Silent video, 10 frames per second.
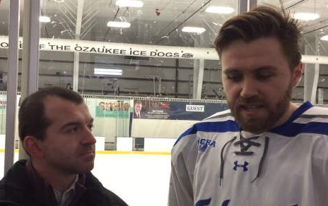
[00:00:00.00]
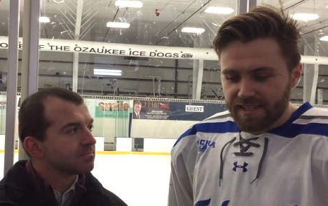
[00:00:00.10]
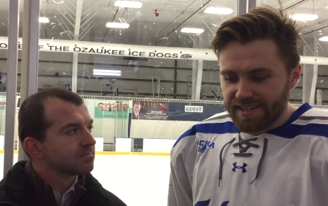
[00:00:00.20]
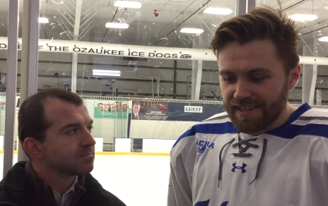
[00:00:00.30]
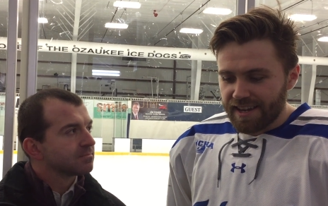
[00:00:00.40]

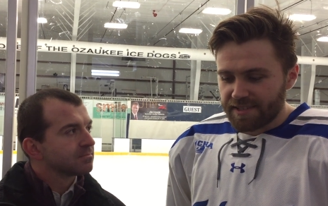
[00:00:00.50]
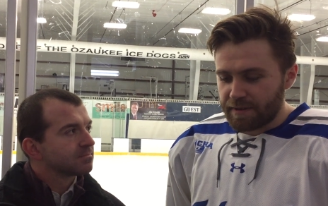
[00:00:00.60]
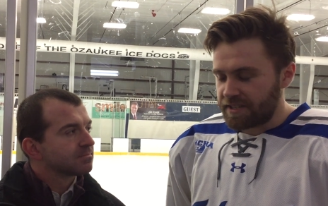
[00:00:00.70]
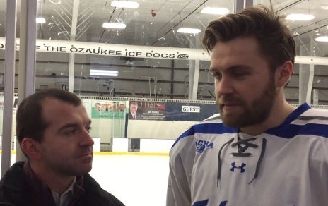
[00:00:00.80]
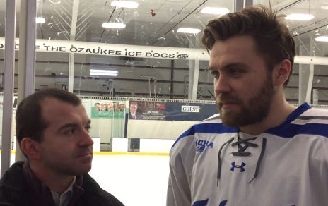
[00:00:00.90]
Speaker 1: because uh, yeah, the
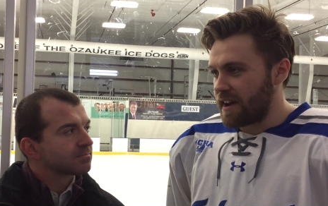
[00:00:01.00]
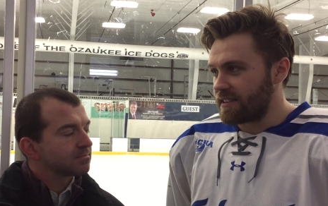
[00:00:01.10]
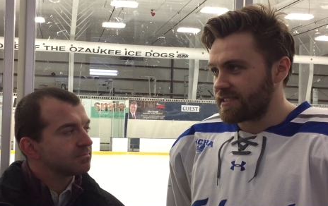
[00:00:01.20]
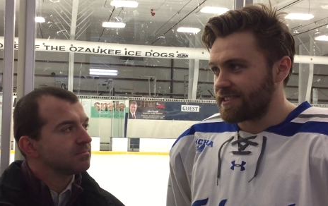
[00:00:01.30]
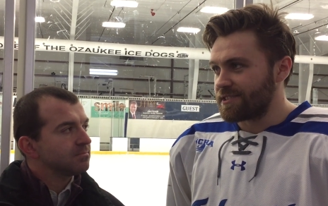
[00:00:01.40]
special team
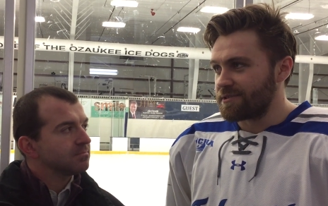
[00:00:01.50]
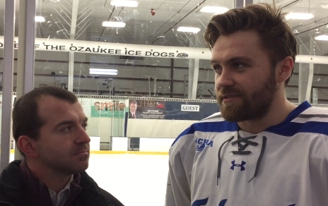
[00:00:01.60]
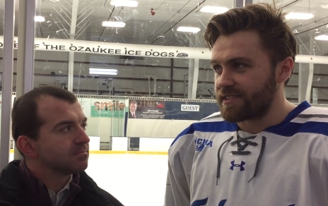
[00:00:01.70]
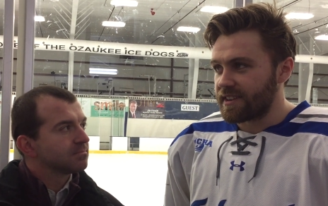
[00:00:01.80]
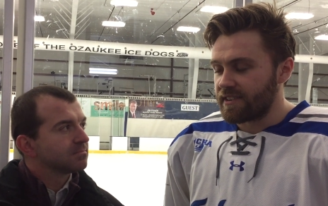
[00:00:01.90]
battle isn't going to do
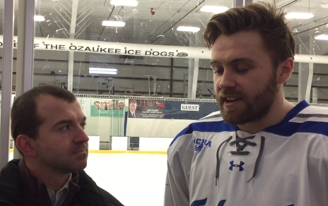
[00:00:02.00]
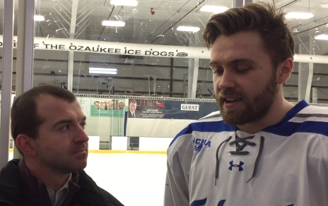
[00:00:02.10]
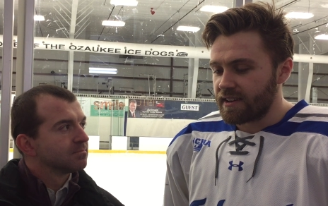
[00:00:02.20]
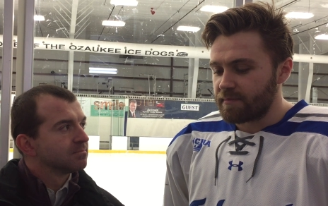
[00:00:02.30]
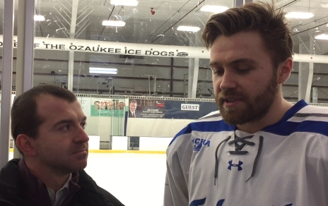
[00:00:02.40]
it for us every
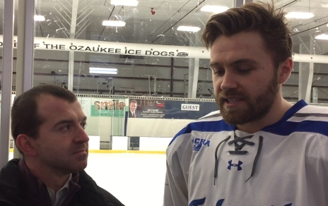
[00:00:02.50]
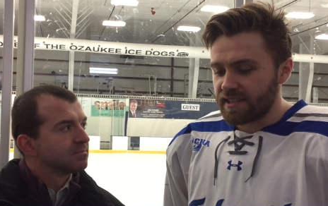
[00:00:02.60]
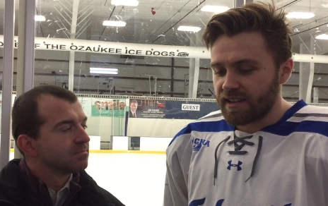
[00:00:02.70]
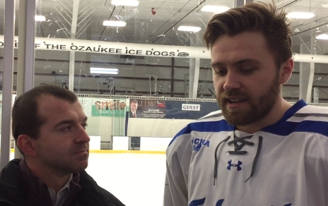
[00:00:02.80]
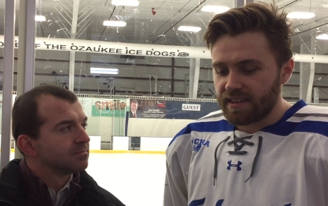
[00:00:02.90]
night.
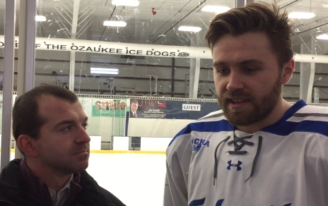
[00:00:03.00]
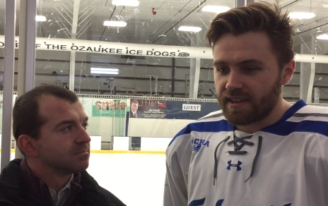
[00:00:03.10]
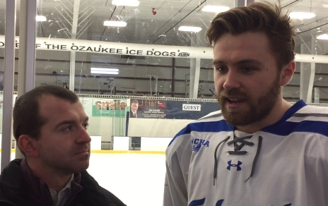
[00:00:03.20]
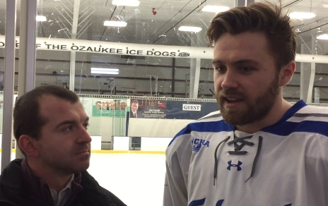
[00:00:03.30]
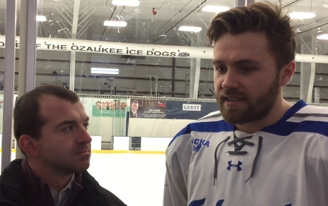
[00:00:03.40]
But uh, I think
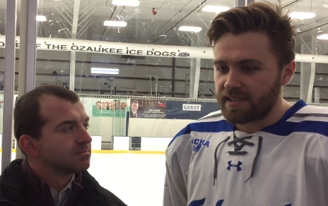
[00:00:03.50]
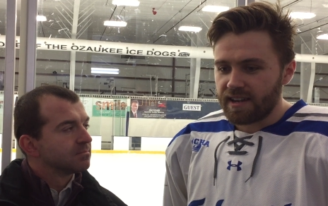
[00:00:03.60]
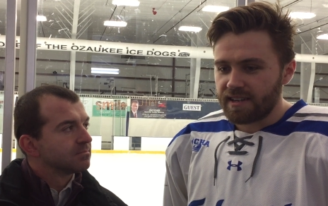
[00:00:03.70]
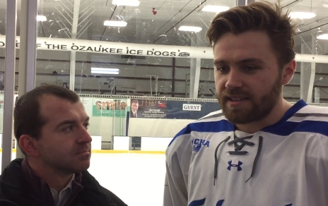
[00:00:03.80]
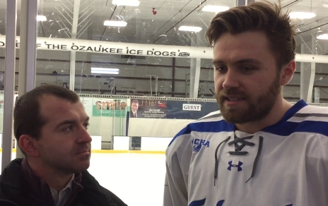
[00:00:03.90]
yeah,
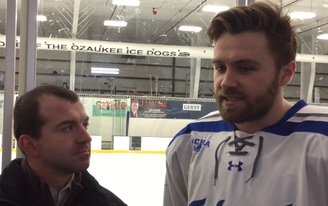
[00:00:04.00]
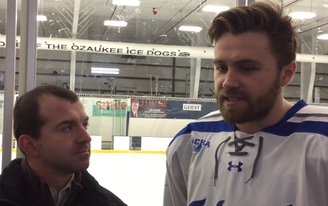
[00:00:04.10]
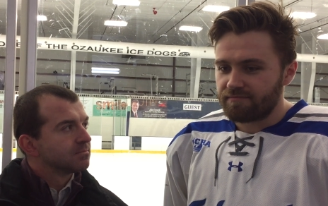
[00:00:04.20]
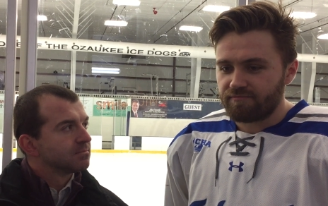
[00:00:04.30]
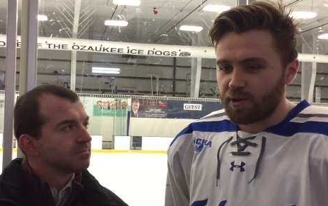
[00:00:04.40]
tonight's
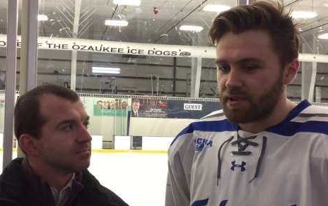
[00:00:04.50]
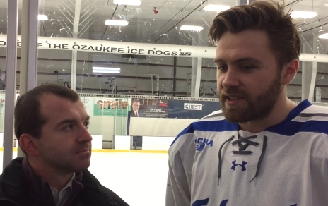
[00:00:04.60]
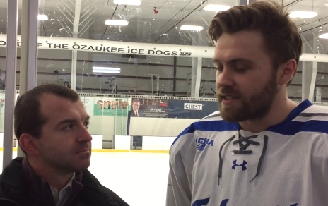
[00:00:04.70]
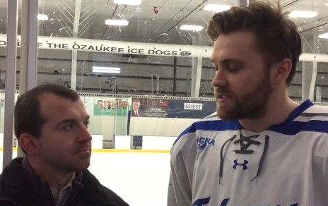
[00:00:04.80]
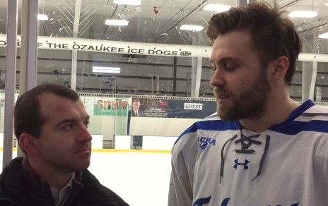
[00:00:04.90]
just totally
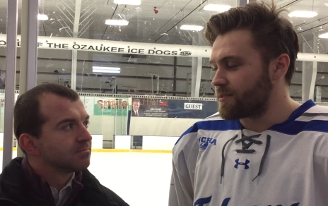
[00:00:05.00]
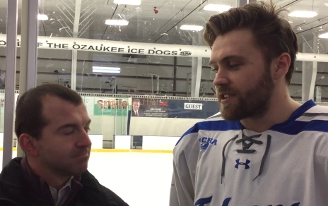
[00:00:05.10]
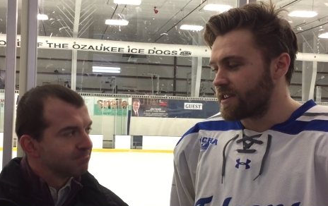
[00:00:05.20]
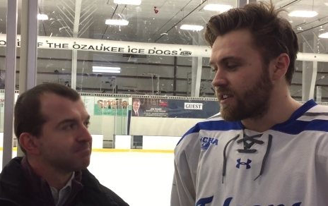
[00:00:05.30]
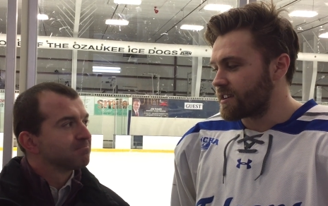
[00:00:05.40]
a step in the
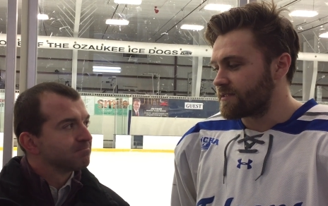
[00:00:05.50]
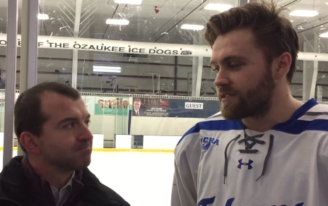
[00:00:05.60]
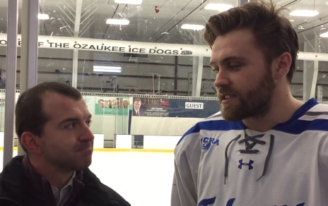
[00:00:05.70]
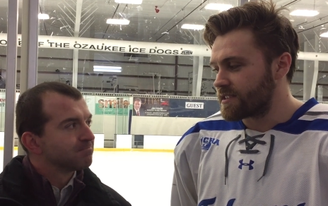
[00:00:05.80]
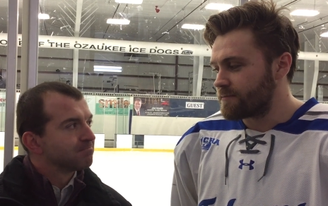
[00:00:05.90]
right direction
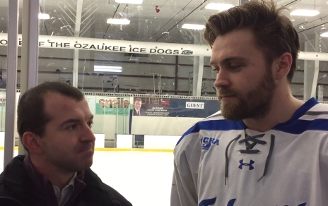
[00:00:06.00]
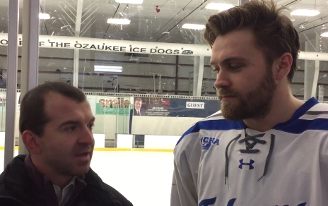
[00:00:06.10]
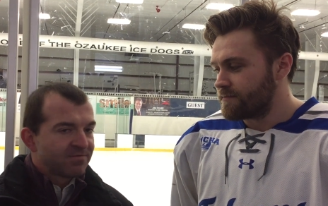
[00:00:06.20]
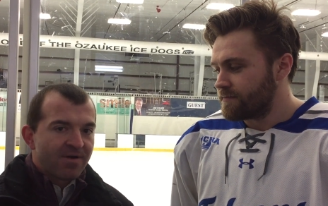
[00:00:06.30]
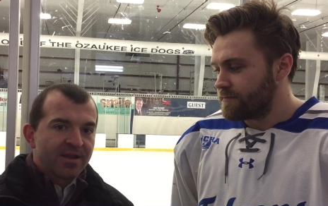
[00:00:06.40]
Speaker 2: for us.
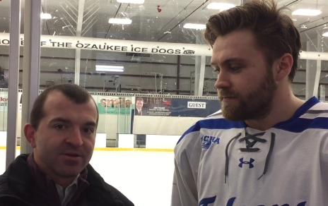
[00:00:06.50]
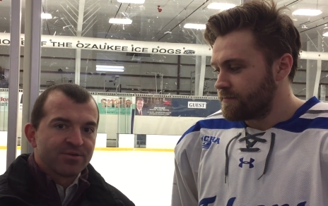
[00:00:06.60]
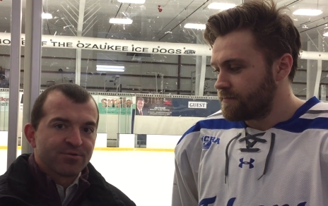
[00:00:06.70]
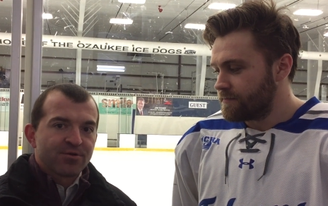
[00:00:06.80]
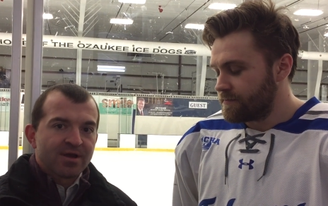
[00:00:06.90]
Finally,
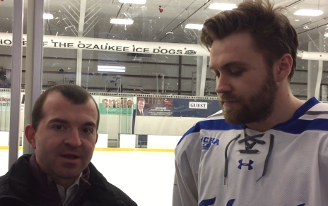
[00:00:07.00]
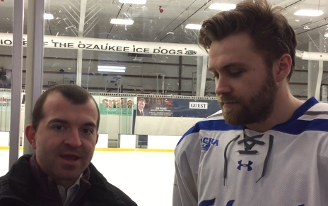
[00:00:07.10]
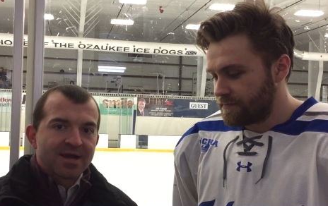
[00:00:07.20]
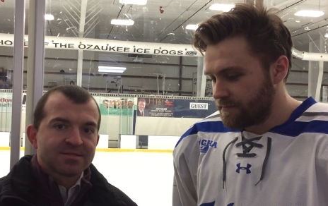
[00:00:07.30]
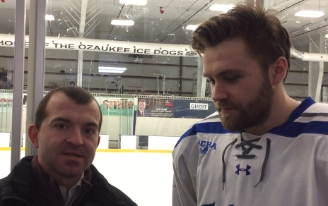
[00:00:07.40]
another
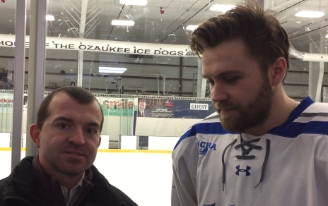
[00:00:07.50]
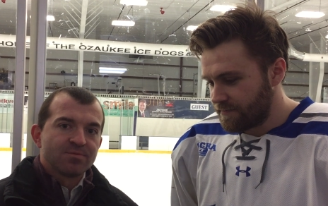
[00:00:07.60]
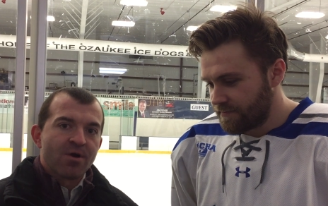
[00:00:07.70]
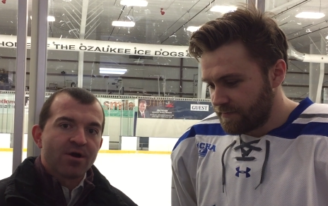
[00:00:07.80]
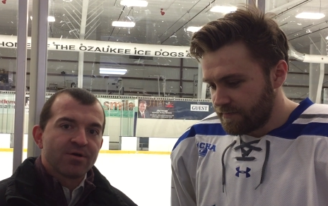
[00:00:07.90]
contest
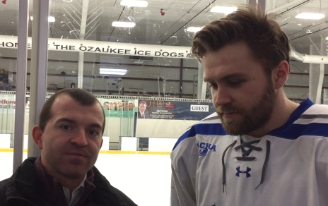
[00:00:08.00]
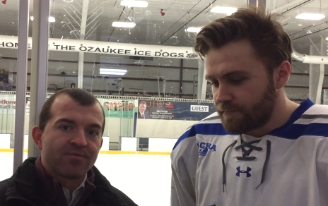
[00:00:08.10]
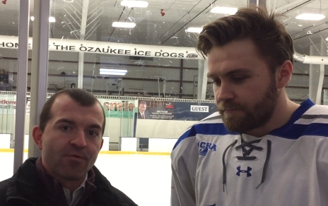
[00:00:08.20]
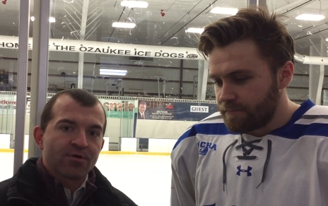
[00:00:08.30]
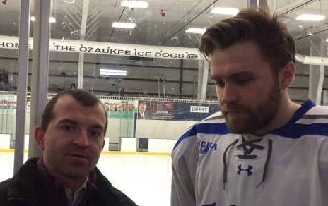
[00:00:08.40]
tomorrow at
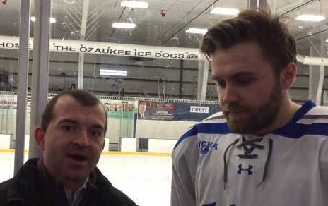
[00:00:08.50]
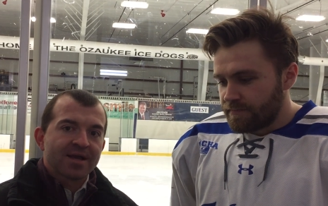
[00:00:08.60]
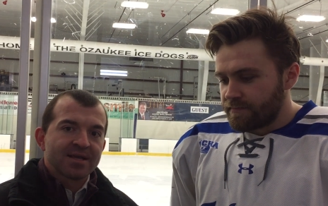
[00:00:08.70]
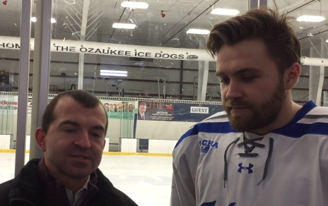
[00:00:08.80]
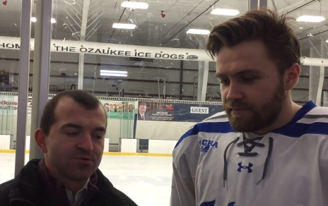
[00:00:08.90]
four
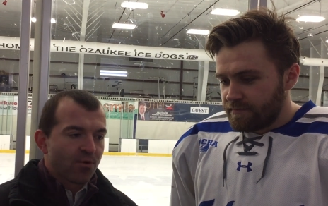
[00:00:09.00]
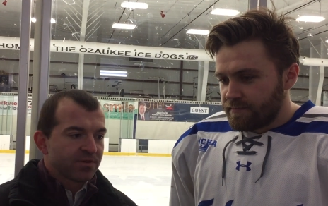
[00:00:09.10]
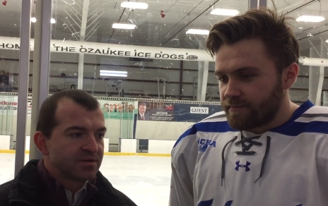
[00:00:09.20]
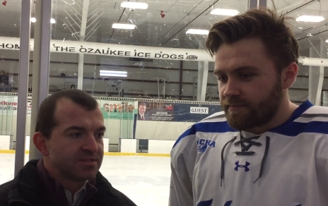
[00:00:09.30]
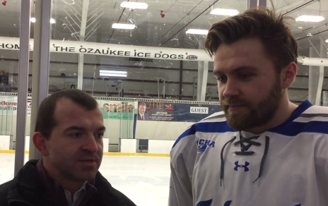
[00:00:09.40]
o'clock against
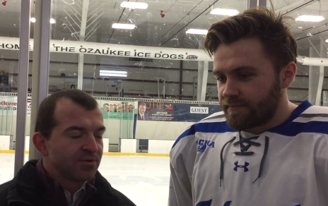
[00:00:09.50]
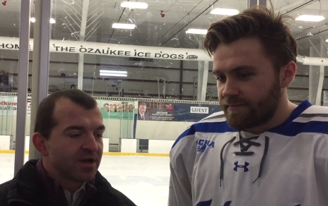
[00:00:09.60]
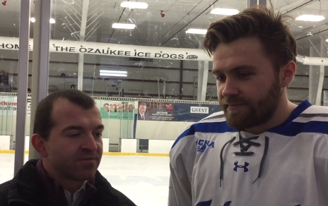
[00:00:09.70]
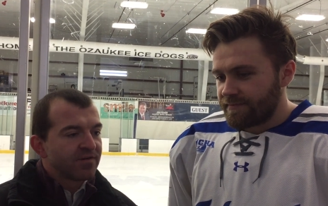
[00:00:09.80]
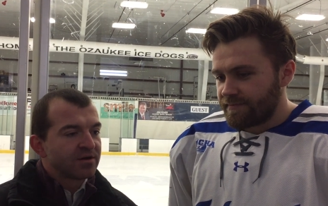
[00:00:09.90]
Northland the team you
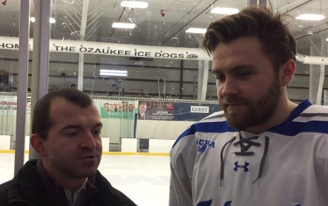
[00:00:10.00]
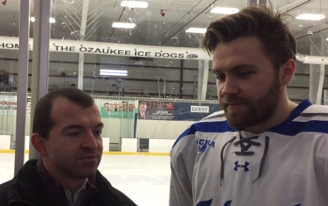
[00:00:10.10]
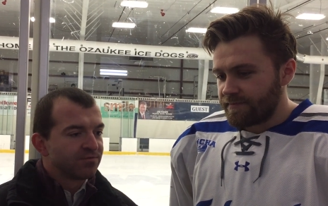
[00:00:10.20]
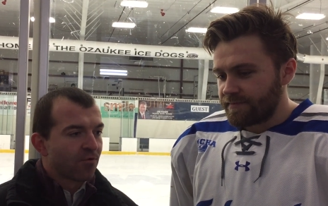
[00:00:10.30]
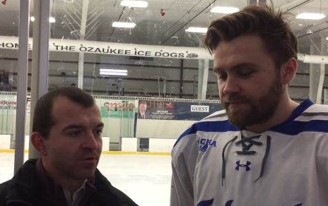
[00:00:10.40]
guys fell to
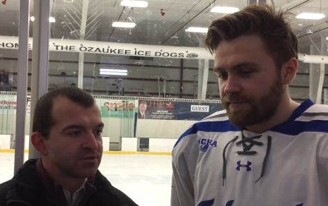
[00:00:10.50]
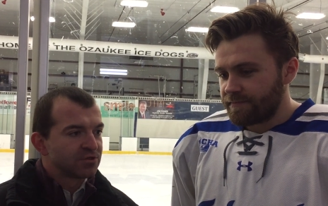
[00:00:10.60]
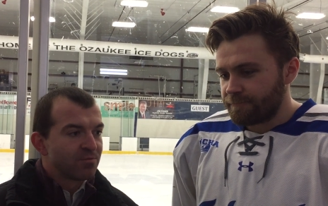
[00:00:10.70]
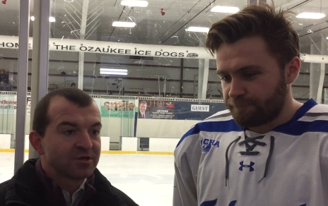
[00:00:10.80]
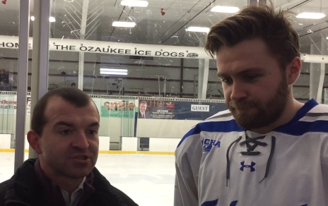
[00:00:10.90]
four
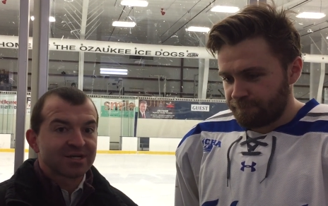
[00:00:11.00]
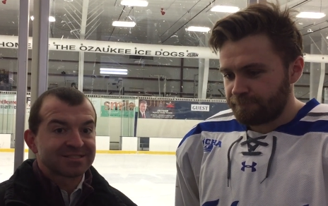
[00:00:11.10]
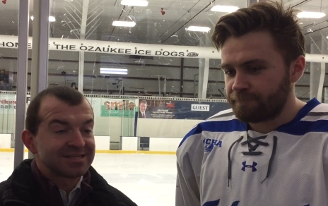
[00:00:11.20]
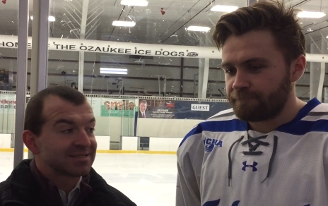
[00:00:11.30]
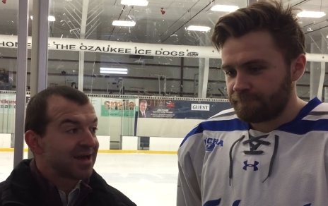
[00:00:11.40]
two, much like St.